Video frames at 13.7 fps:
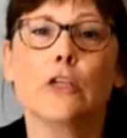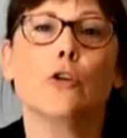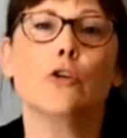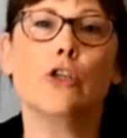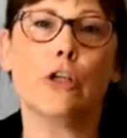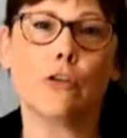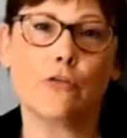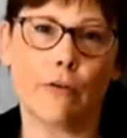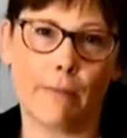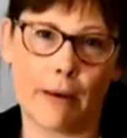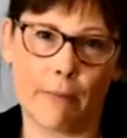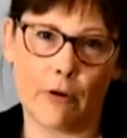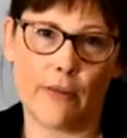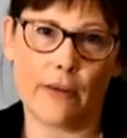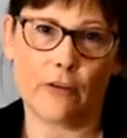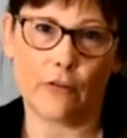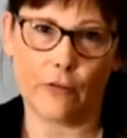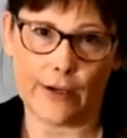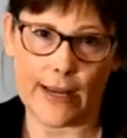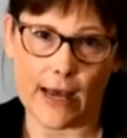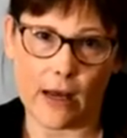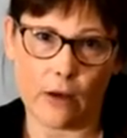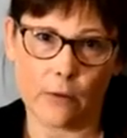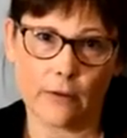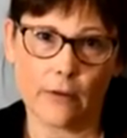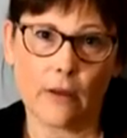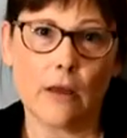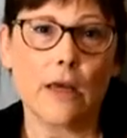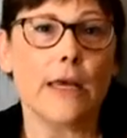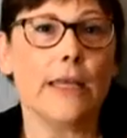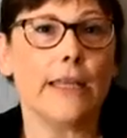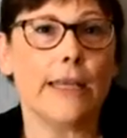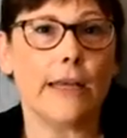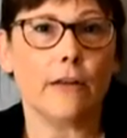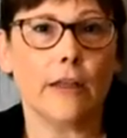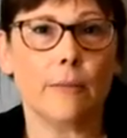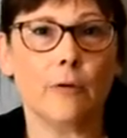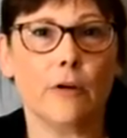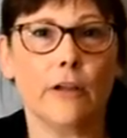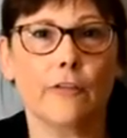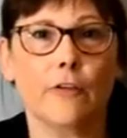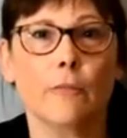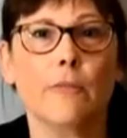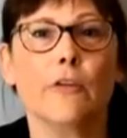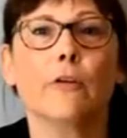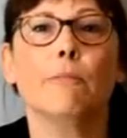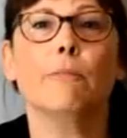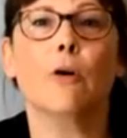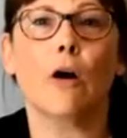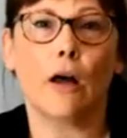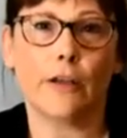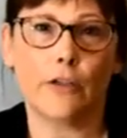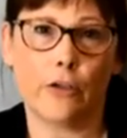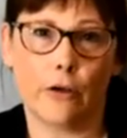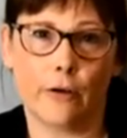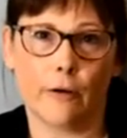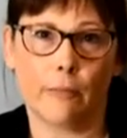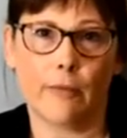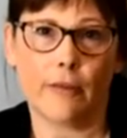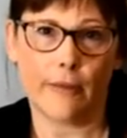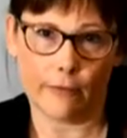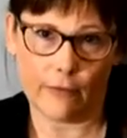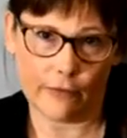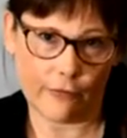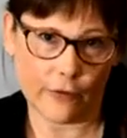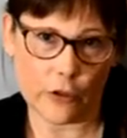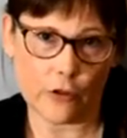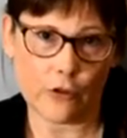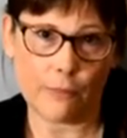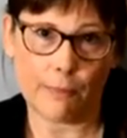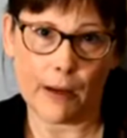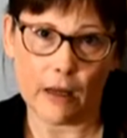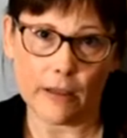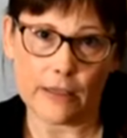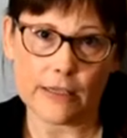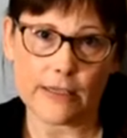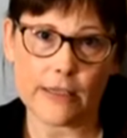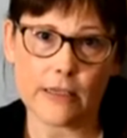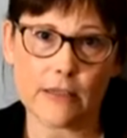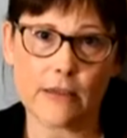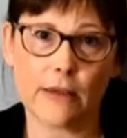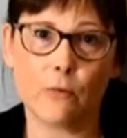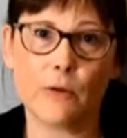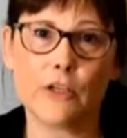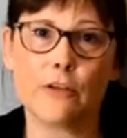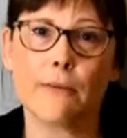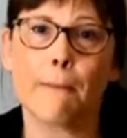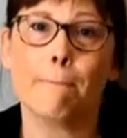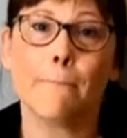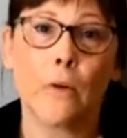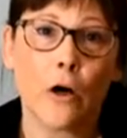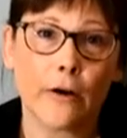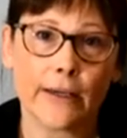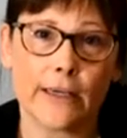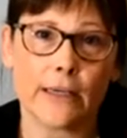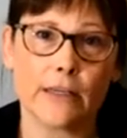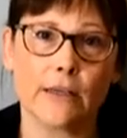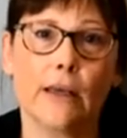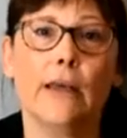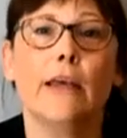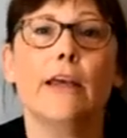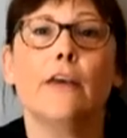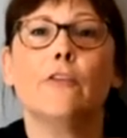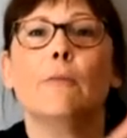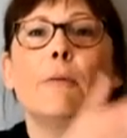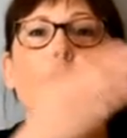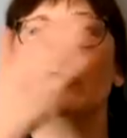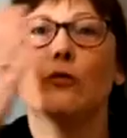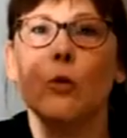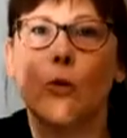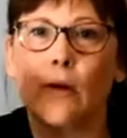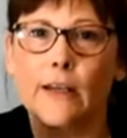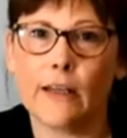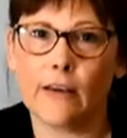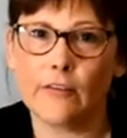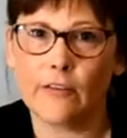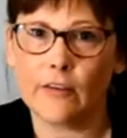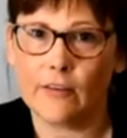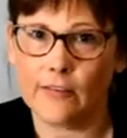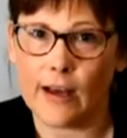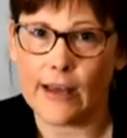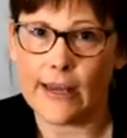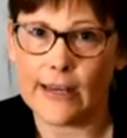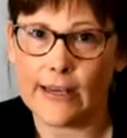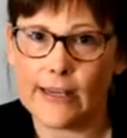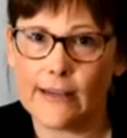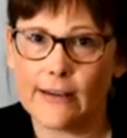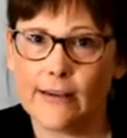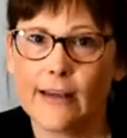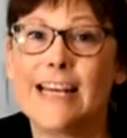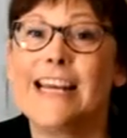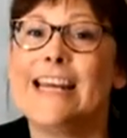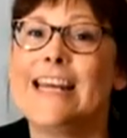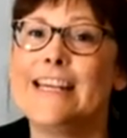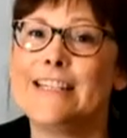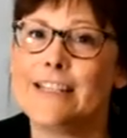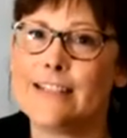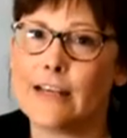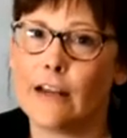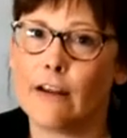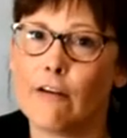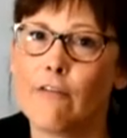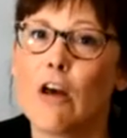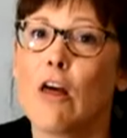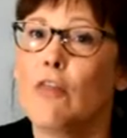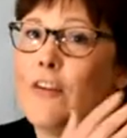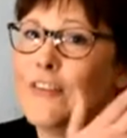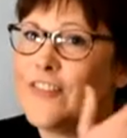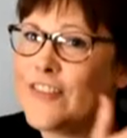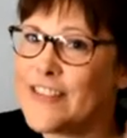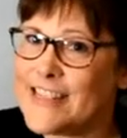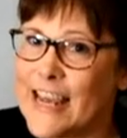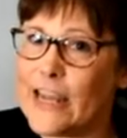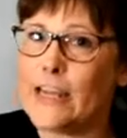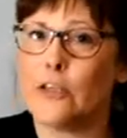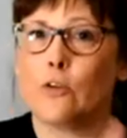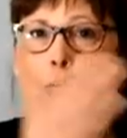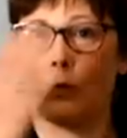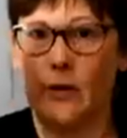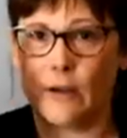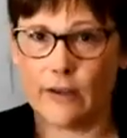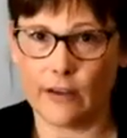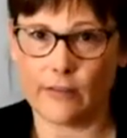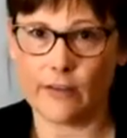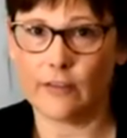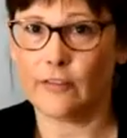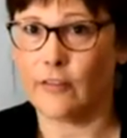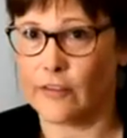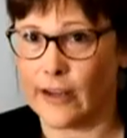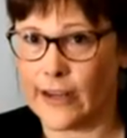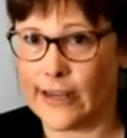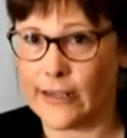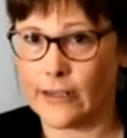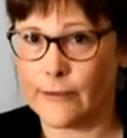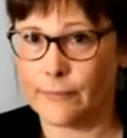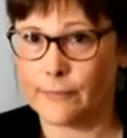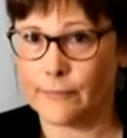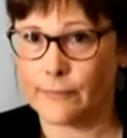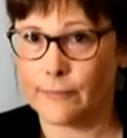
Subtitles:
so just remember this for now. Neoliberalism is a broad term that refers to policies in which the market is supposed to organize society, instead of the state organizing society.